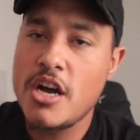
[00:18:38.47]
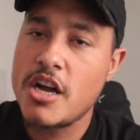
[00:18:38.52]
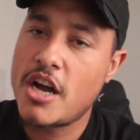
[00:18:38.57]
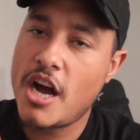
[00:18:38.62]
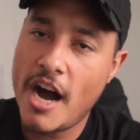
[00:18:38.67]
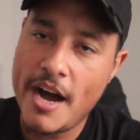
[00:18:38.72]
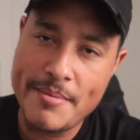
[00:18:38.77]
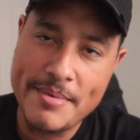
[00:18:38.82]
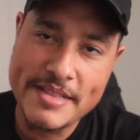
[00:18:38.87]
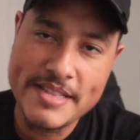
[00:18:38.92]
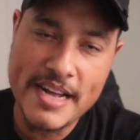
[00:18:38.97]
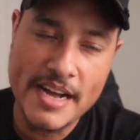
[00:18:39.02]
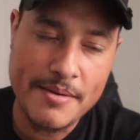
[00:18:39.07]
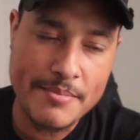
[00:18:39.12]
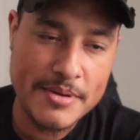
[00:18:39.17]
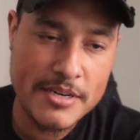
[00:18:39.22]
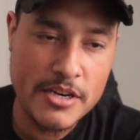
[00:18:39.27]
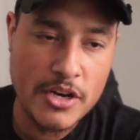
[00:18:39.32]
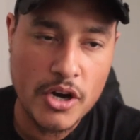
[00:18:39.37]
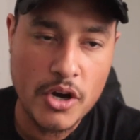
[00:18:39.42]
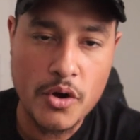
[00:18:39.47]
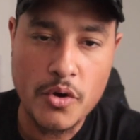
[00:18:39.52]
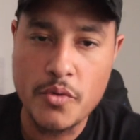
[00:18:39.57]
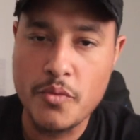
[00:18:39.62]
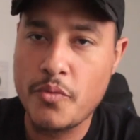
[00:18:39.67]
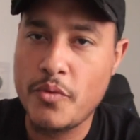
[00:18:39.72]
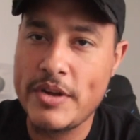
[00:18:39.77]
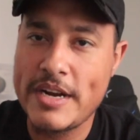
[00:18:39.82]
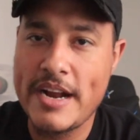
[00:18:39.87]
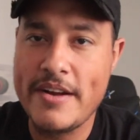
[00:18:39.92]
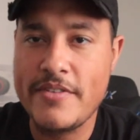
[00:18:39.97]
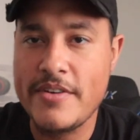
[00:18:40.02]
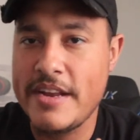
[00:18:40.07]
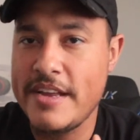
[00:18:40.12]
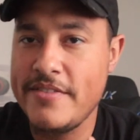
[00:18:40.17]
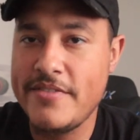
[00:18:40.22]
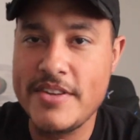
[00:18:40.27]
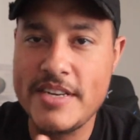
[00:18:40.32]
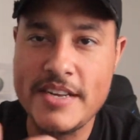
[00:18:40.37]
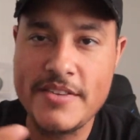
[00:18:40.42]
comment down below, whatever,
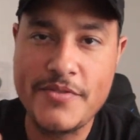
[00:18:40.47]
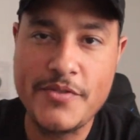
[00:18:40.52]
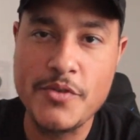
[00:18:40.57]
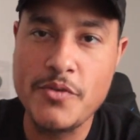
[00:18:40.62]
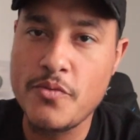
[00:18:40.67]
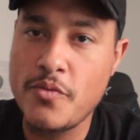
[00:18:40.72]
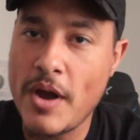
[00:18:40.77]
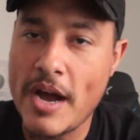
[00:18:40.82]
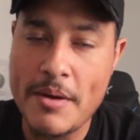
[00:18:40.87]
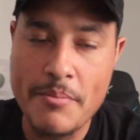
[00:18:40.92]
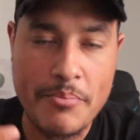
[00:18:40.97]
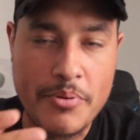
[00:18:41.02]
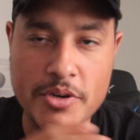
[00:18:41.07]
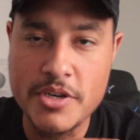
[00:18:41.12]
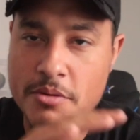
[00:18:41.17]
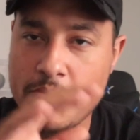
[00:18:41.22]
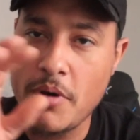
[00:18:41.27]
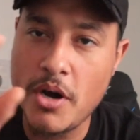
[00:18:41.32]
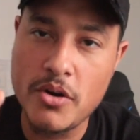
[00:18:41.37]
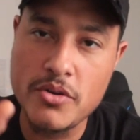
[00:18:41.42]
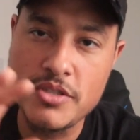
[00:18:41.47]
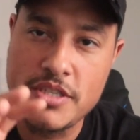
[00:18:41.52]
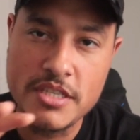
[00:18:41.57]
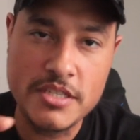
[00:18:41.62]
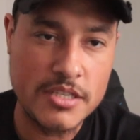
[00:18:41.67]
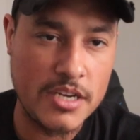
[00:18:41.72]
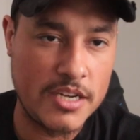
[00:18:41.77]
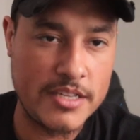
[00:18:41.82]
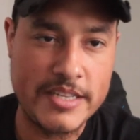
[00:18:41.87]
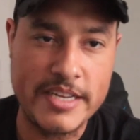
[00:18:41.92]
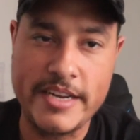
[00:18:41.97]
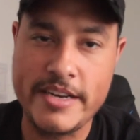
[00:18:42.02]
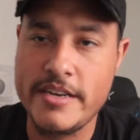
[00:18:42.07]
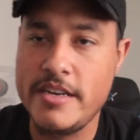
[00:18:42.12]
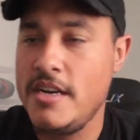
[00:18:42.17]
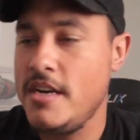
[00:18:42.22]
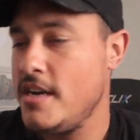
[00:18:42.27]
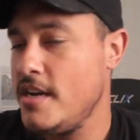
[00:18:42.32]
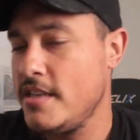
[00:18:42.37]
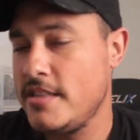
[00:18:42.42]
even if you put emojis on there,
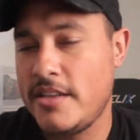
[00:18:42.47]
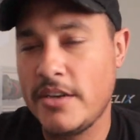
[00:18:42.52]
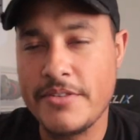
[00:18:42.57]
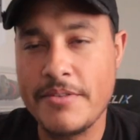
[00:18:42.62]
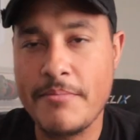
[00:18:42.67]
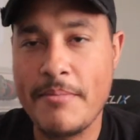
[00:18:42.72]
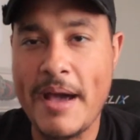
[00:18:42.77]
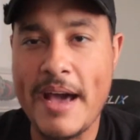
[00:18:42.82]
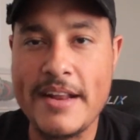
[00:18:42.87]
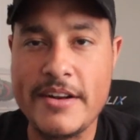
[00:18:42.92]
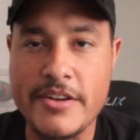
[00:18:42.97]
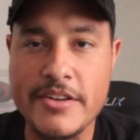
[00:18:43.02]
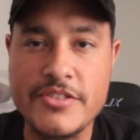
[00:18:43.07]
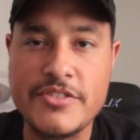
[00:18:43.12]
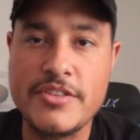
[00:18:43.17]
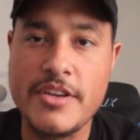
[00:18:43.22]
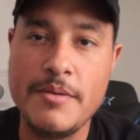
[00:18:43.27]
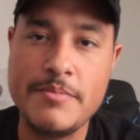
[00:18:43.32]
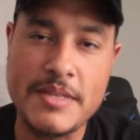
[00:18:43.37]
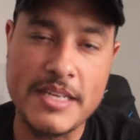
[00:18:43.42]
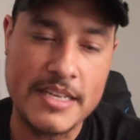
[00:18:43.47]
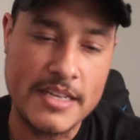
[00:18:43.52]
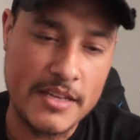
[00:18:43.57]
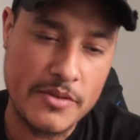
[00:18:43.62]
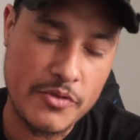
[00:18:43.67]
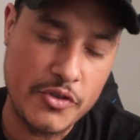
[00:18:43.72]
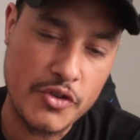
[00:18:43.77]
doesn't matter, it's something.